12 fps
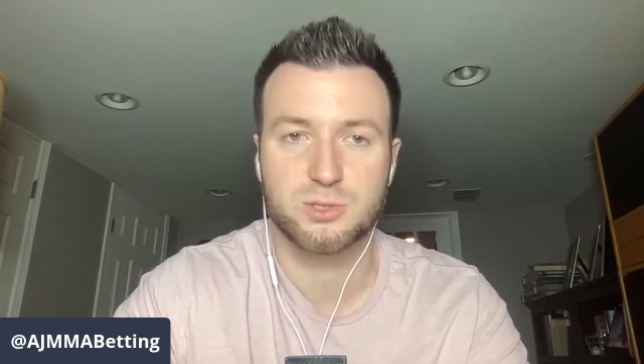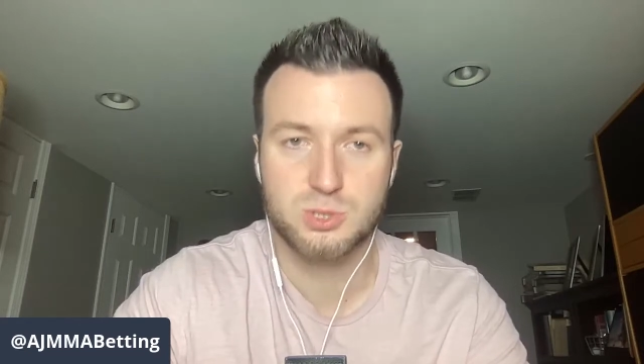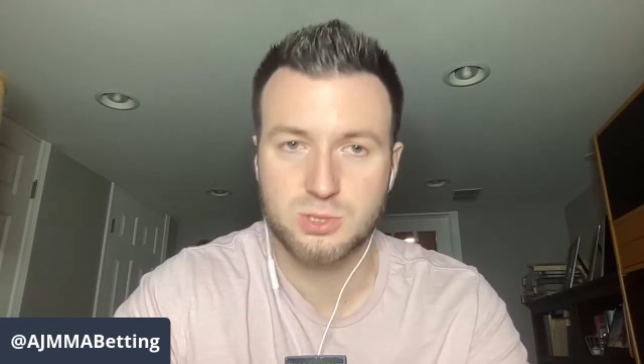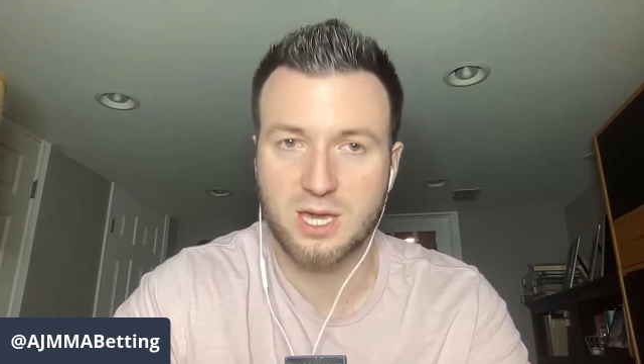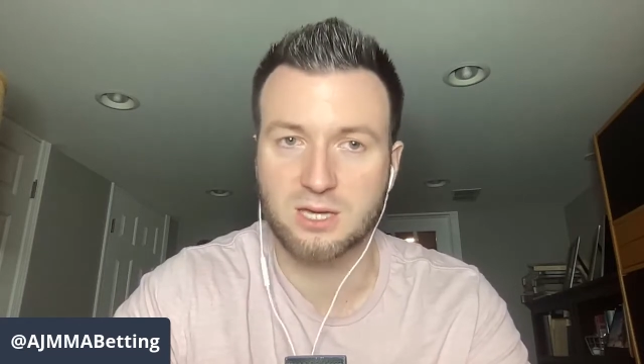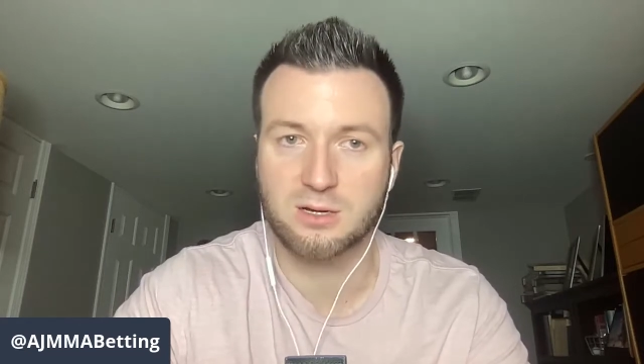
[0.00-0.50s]

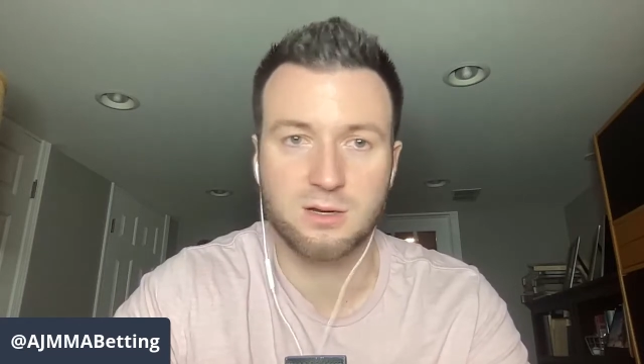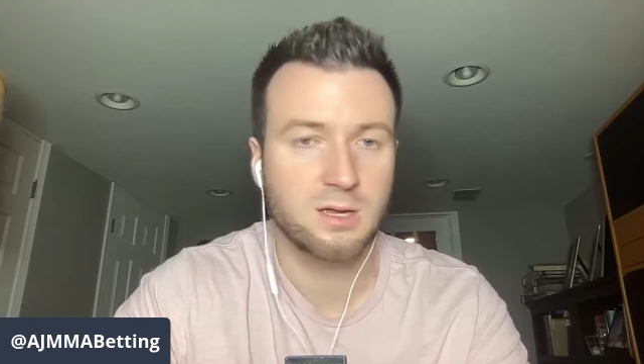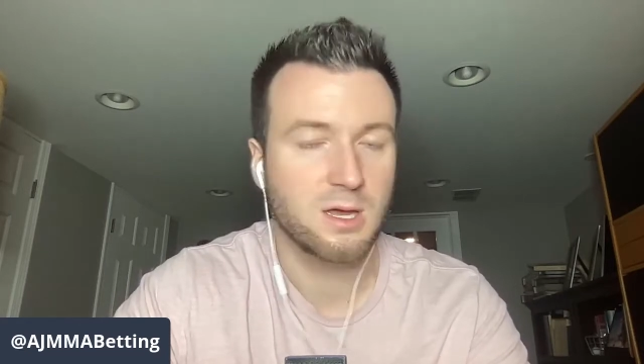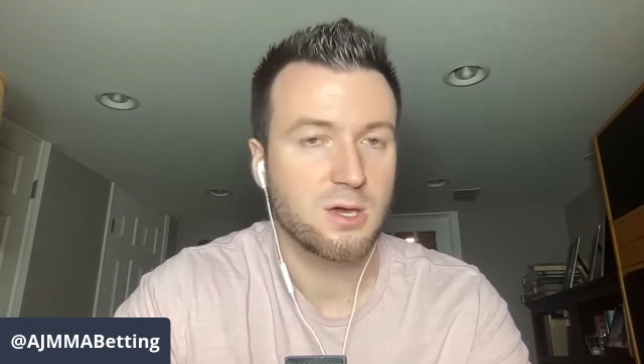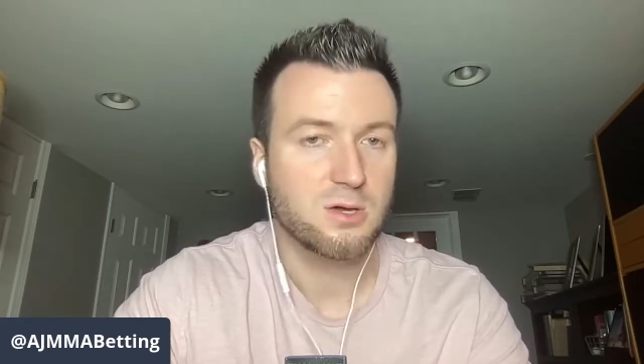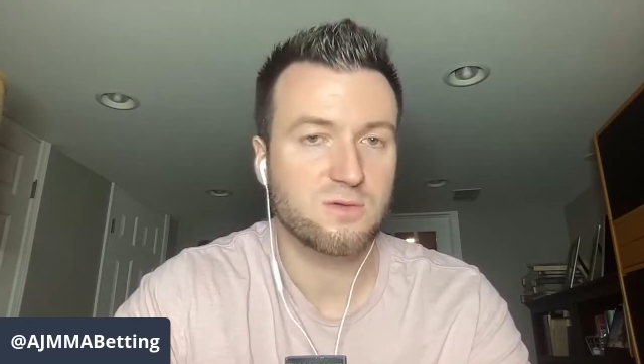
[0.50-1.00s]
striker
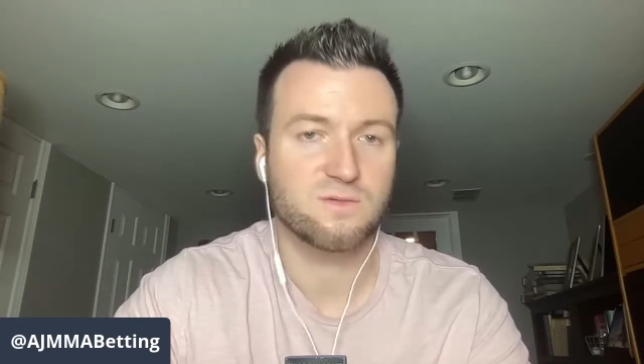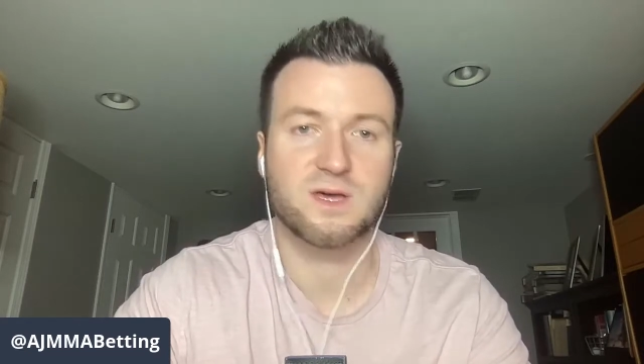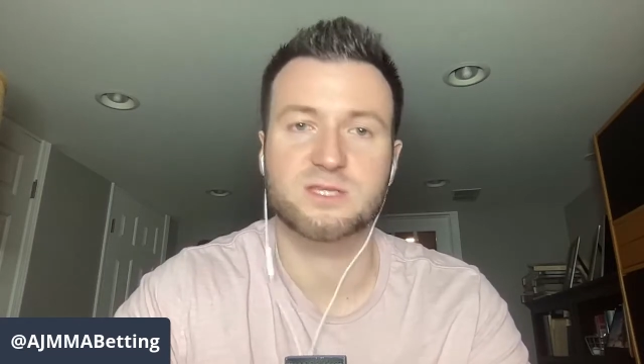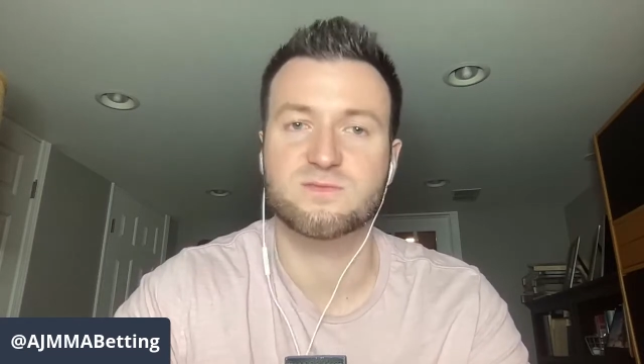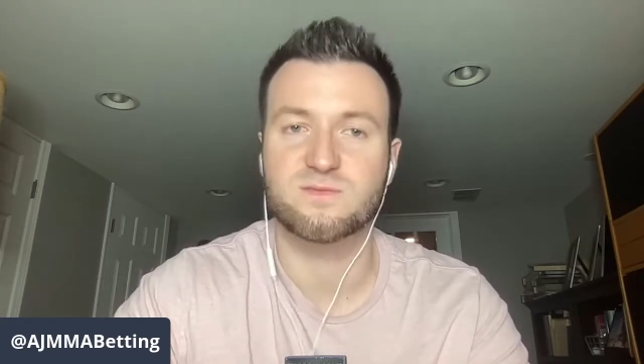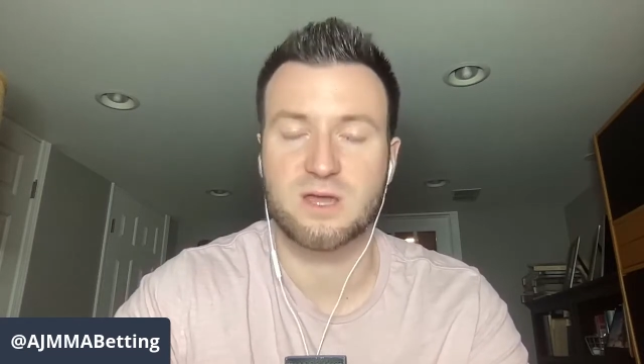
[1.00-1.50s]
who
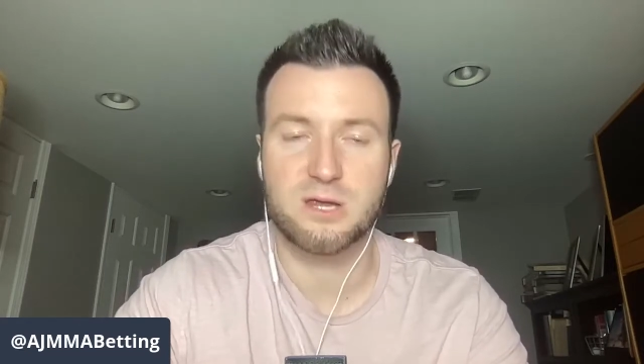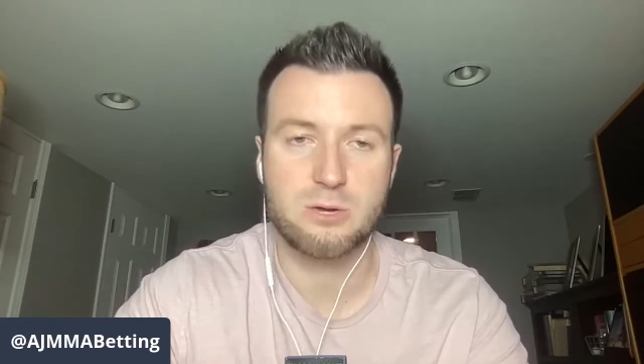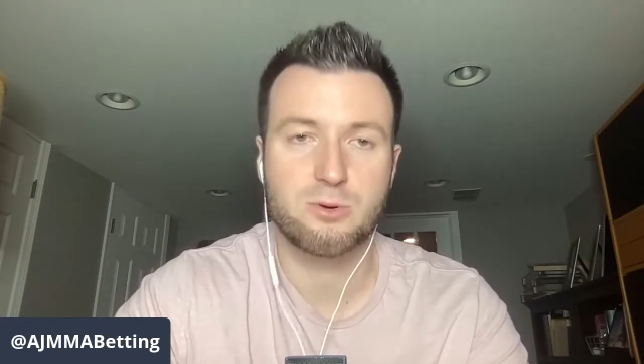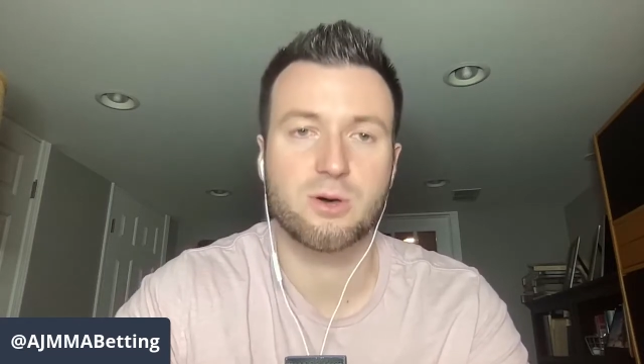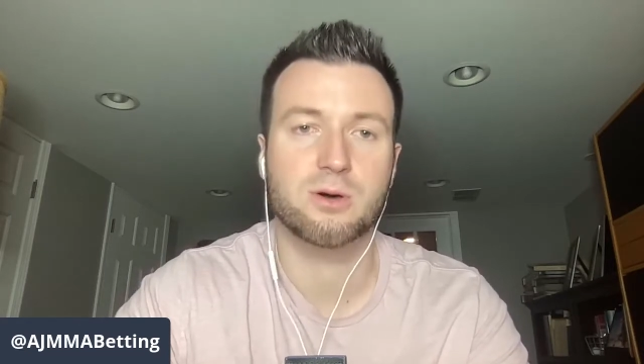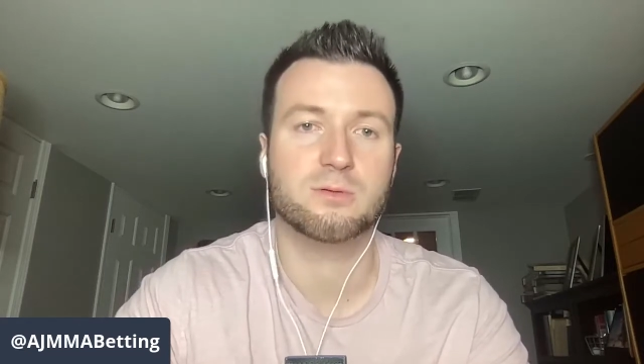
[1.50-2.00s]
fights very
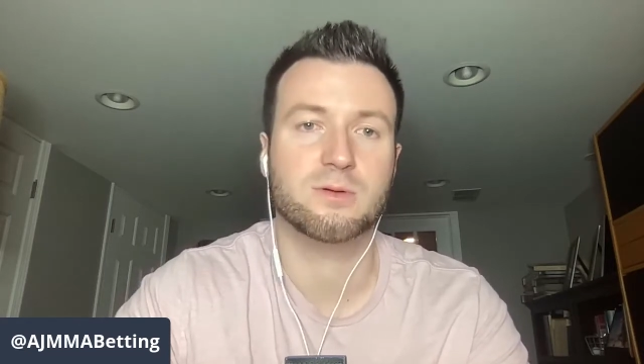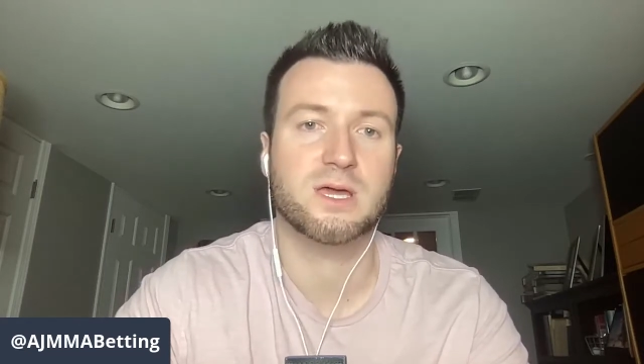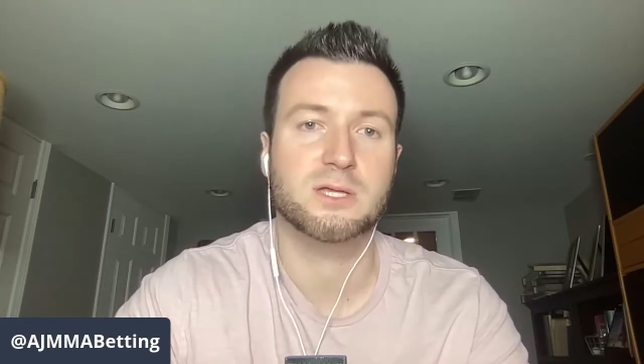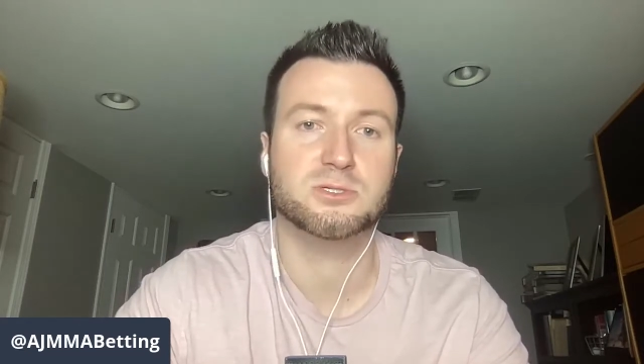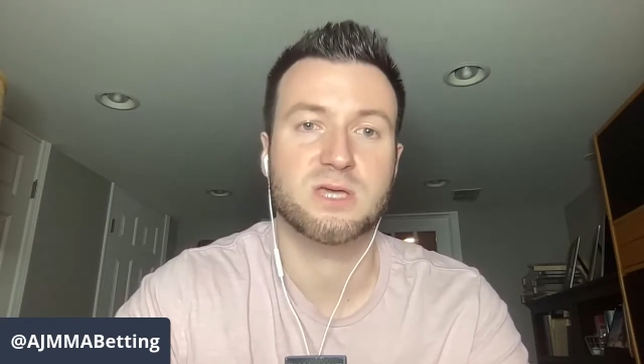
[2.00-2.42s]
well at range,